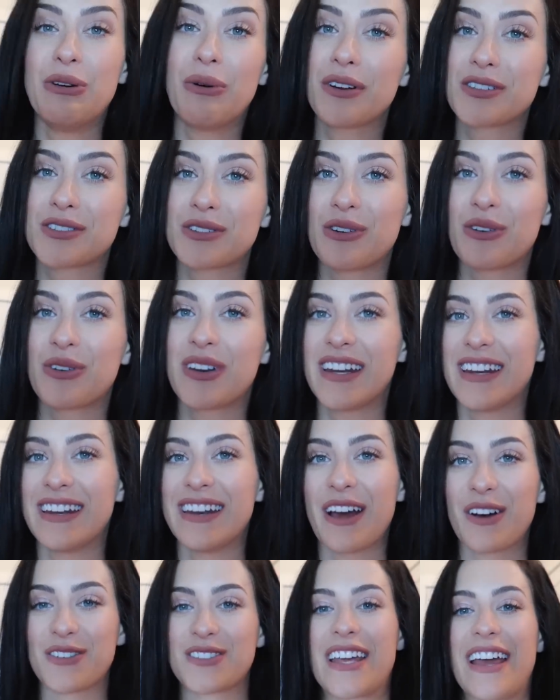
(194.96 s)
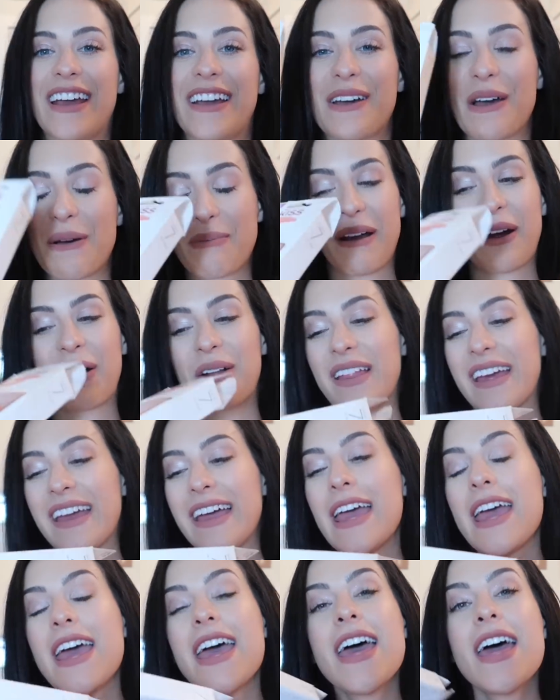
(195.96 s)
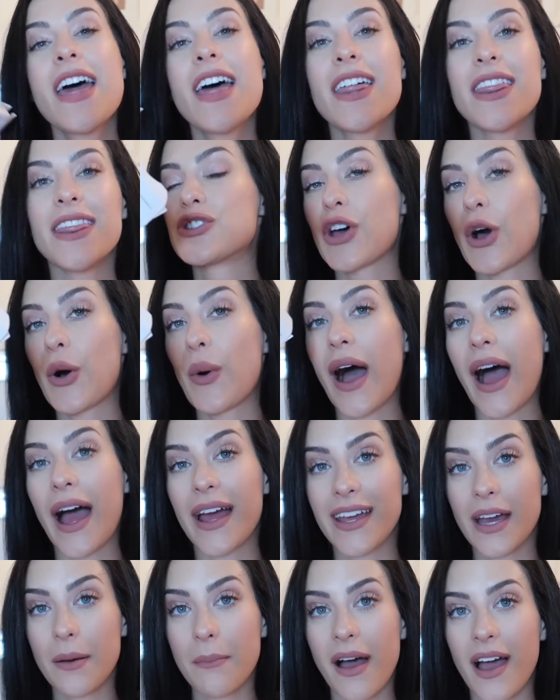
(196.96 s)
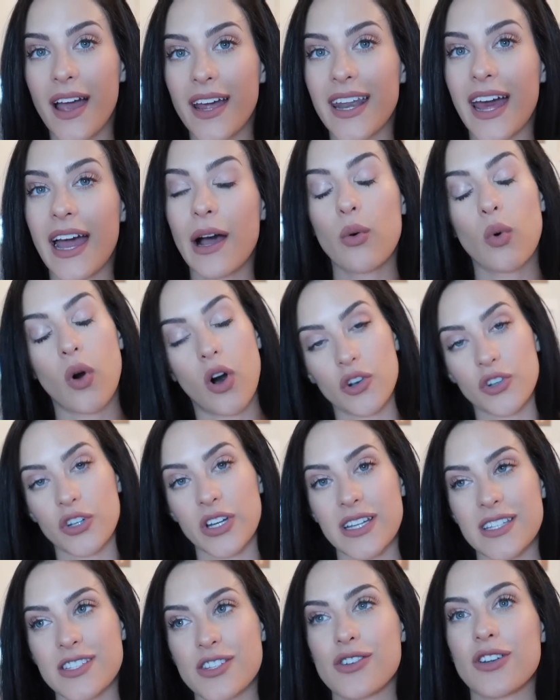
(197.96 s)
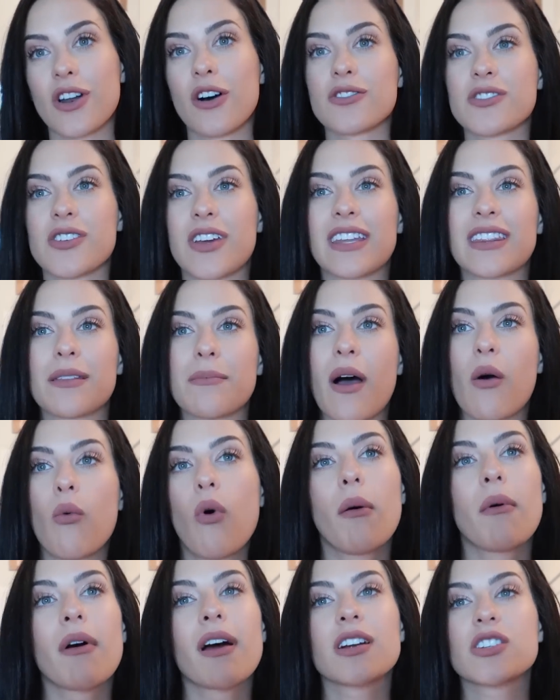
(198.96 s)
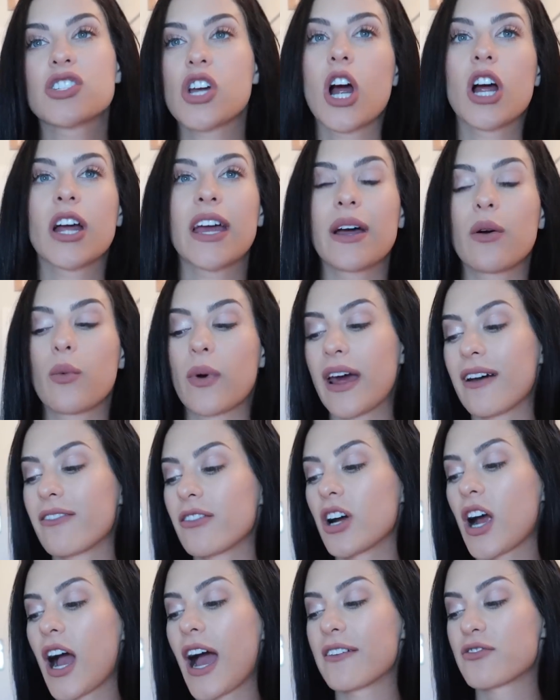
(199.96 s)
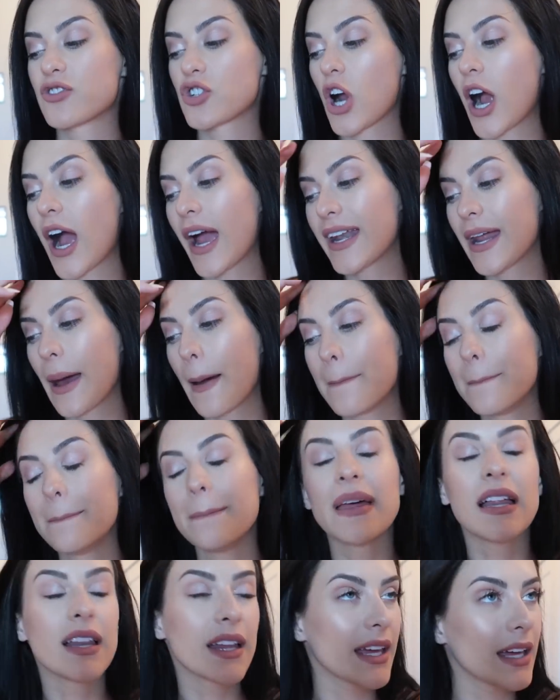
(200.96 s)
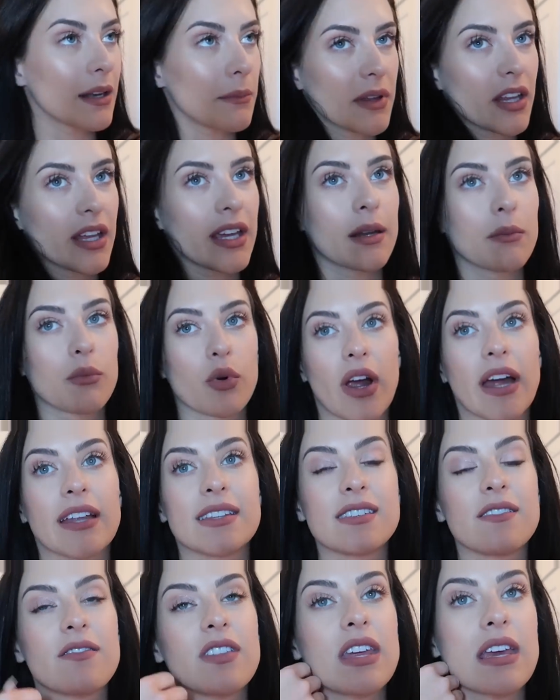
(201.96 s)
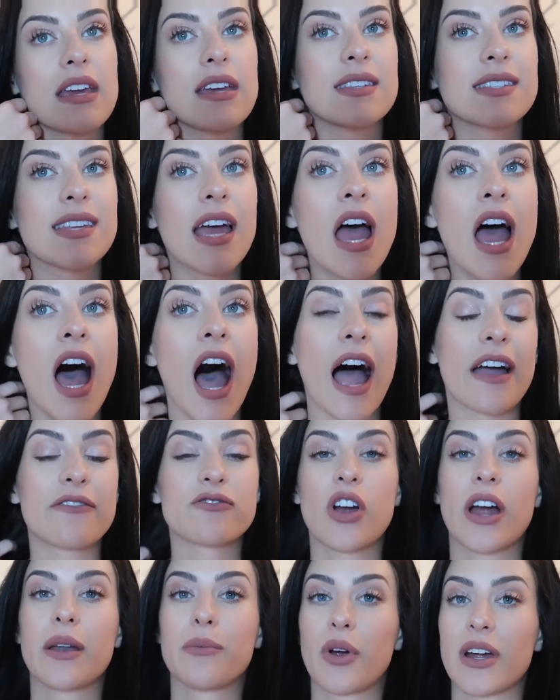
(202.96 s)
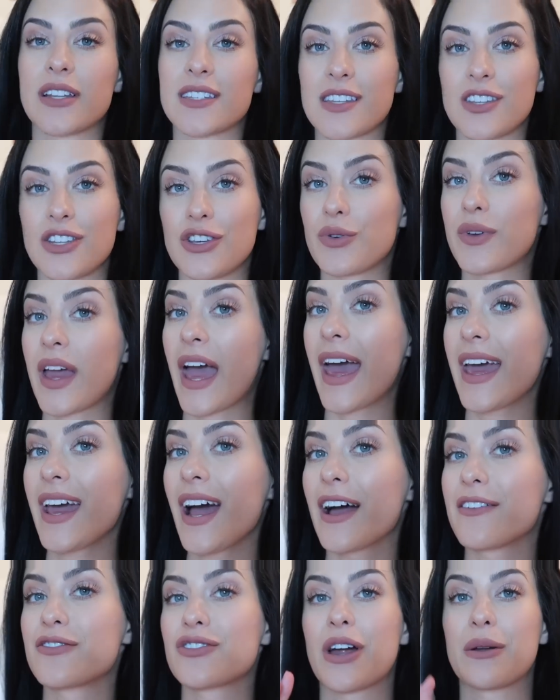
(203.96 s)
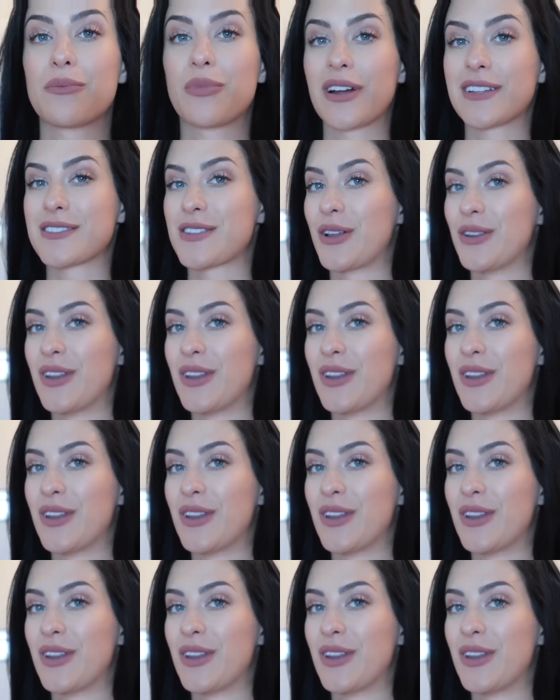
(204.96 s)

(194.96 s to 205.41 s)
You also don't need a nail tech, apparently. So I get mine at Walgreens. You can also get them at Walmart, Target, whatever. I've tried a million, million brands of these. I've tried brands in the UK. I've tried brands